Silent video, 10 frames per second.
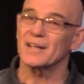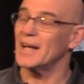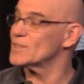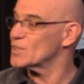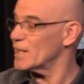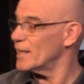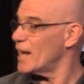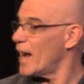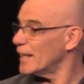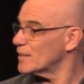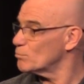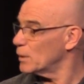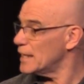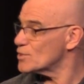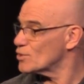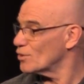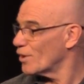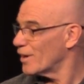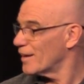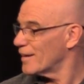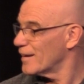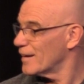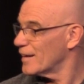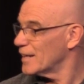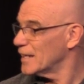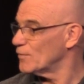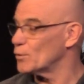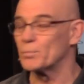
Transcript: God said, I can bless you if